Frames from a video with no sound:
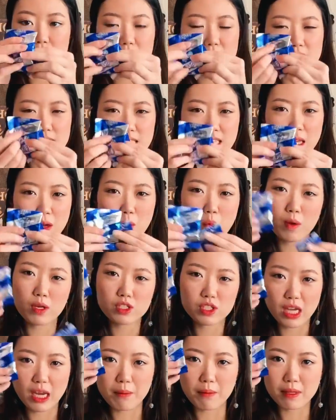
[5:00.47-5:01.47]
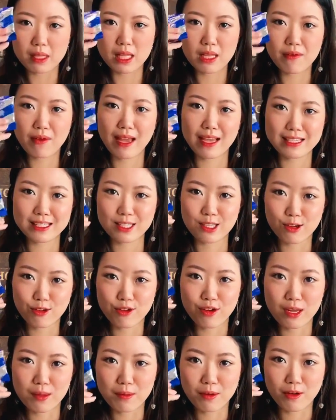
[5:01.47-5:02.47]
seasoning, which I believe has the
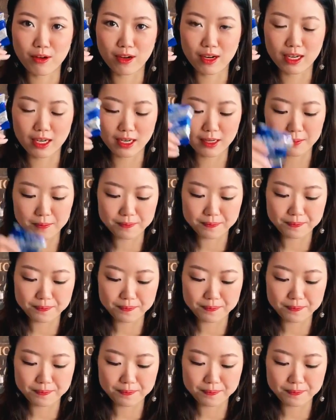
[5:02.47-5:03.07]
creamer in it.